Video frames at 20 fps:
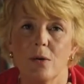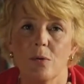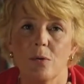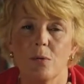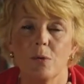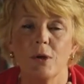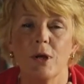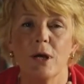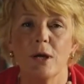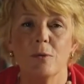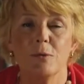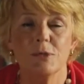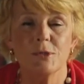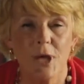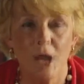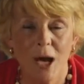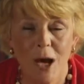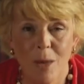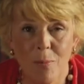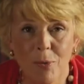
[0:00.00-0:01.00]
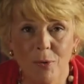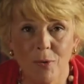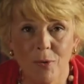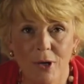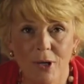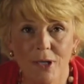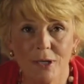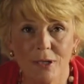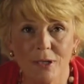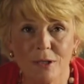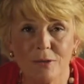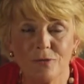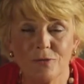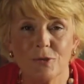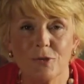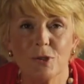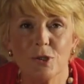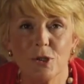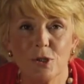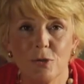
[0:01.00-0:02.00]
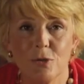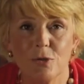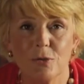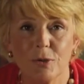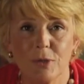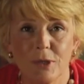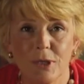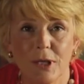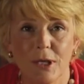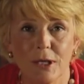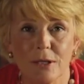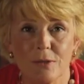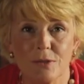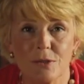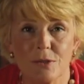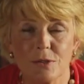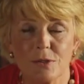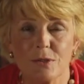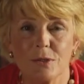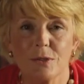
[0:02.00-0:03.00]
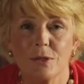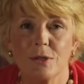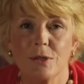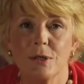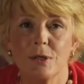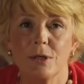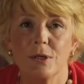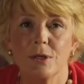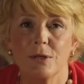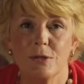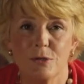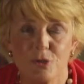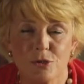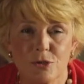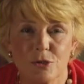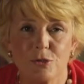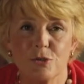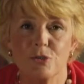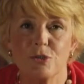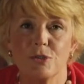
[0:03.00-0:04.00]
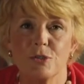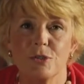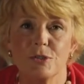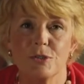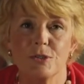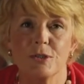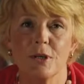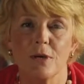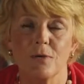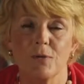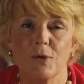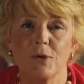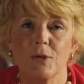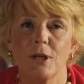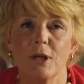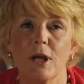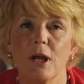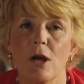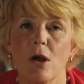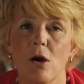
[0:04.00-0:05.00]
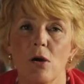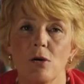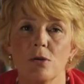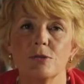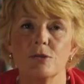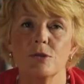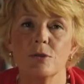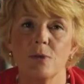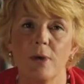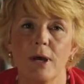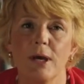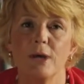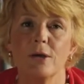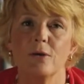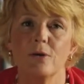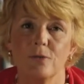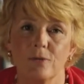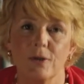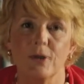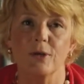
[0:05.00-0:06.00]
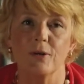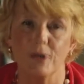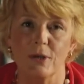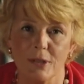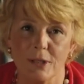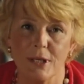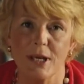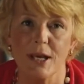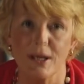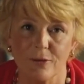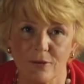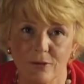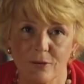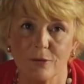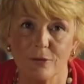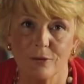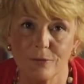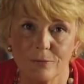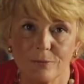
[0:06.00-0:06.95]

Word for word: When I was operated on for the uterine cancer, the surgeon discovered that I also had ovarian cancer.